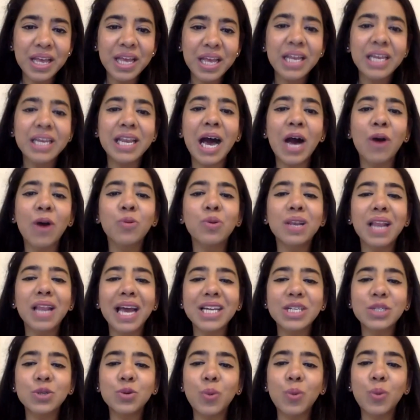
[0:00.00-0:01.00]
Now, I would
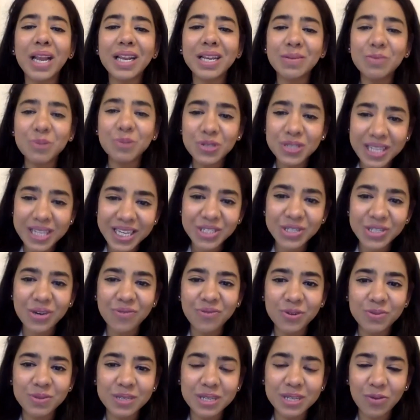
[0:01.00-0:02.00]
like to welcome Lucija
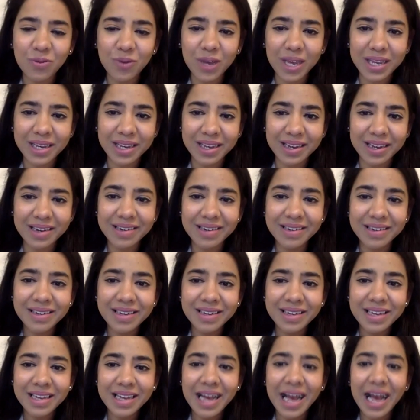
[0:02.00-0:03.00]
from Slovenia.
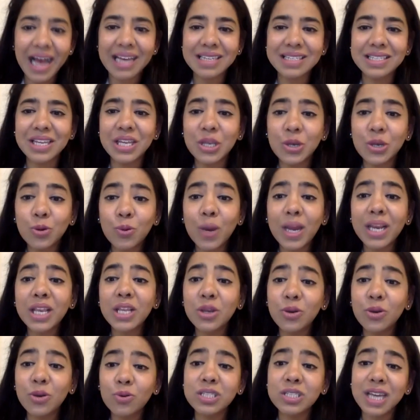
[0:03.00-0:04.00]
As the UN
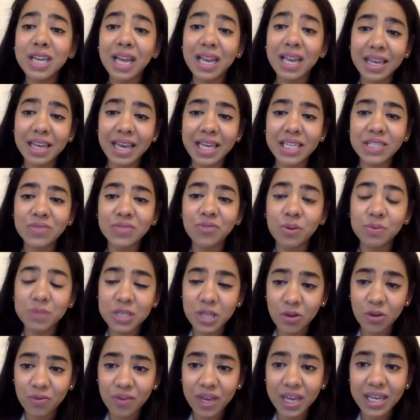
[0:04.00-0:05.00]
Youth Delegate from
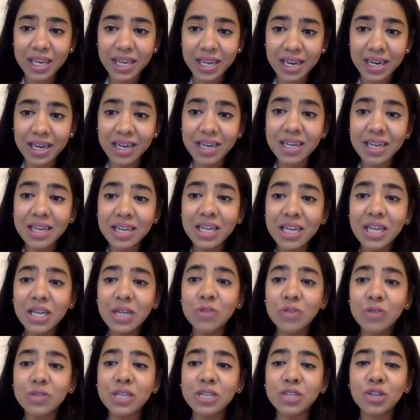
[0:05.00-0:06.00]
Slovenia,
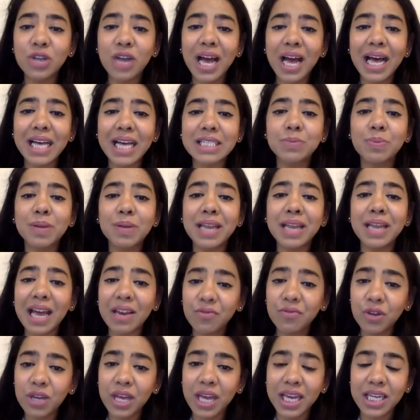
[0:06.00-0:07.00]
Lucija has been
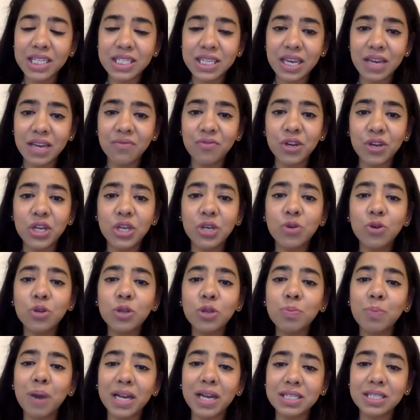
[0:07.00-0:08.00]
advocating for
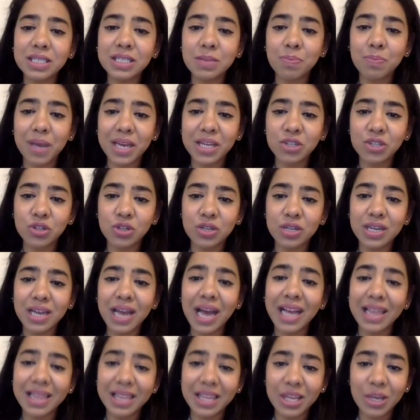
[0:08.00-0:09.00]
youth participation
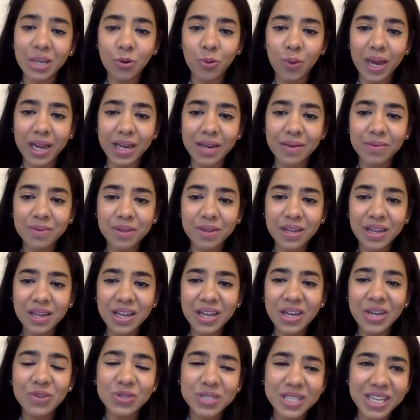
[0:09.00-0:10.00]
at the UN.
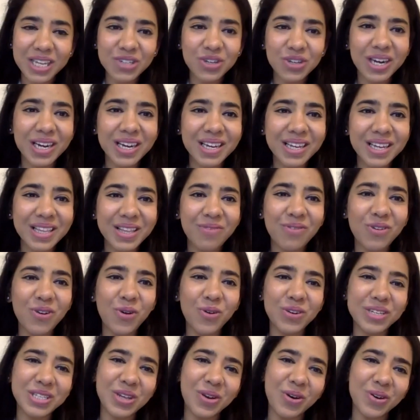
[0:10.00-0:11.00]
Lucija, the
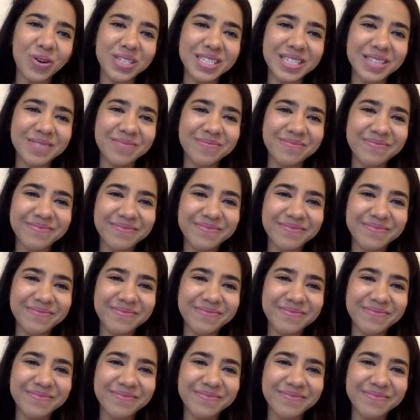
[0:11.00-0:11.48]
floor is yours.